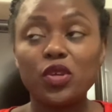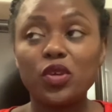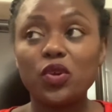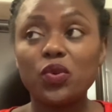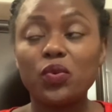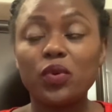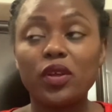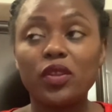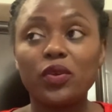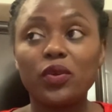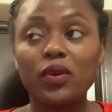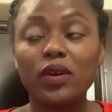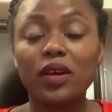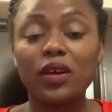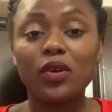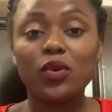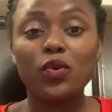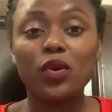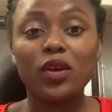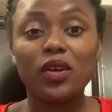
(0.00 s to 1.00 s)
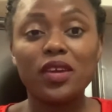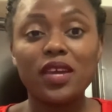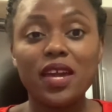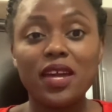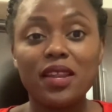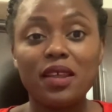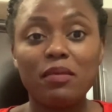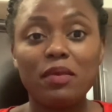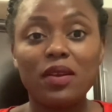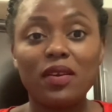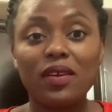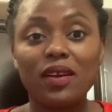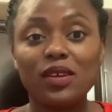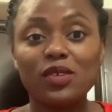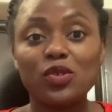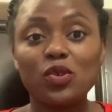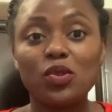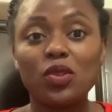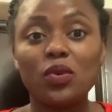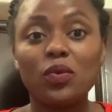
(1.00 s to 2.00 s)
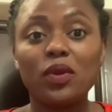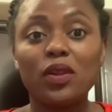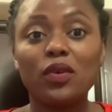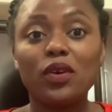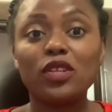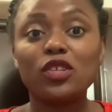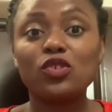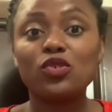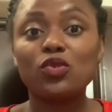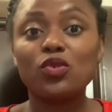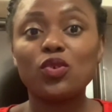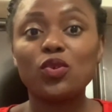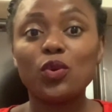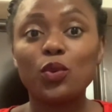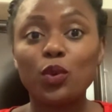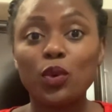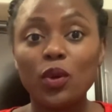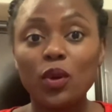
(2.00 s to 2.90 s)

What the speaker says: you when you are here in America. So they will want to know